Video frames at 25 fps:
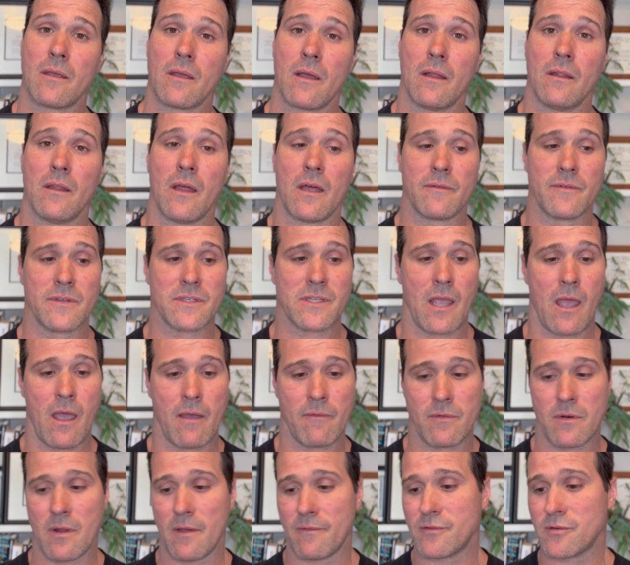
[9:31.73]
A lot of us
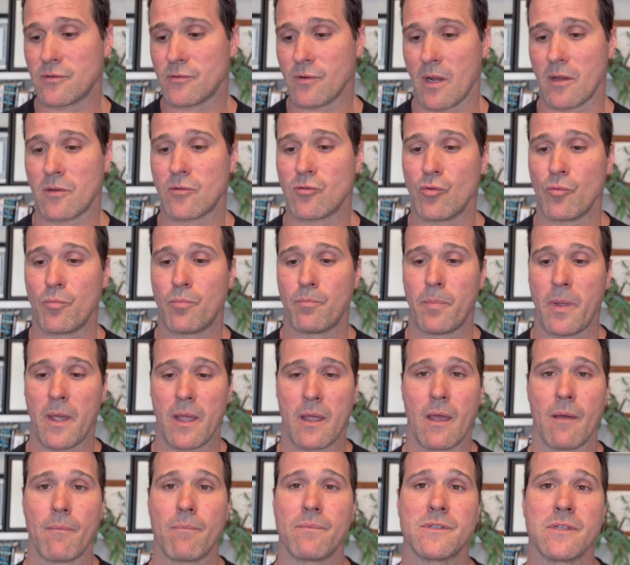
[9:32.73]
have enough strength to
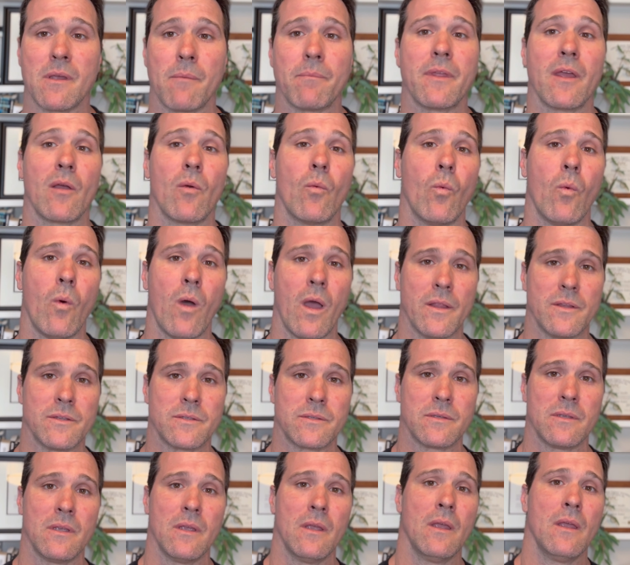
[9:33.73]
pick up something
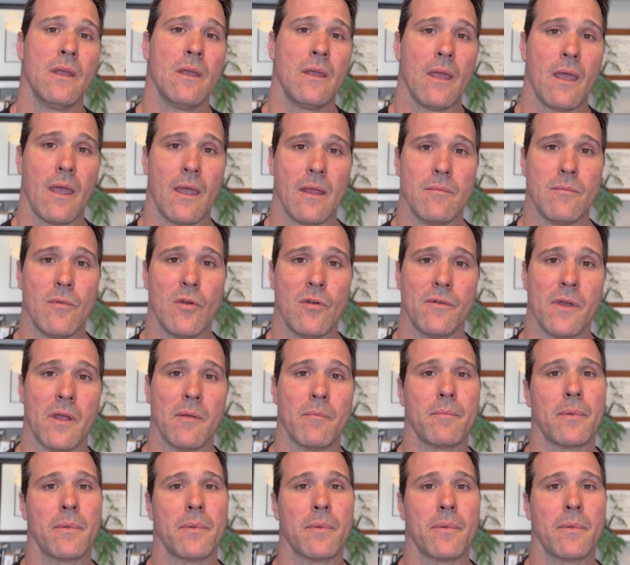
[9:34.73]
once and move it.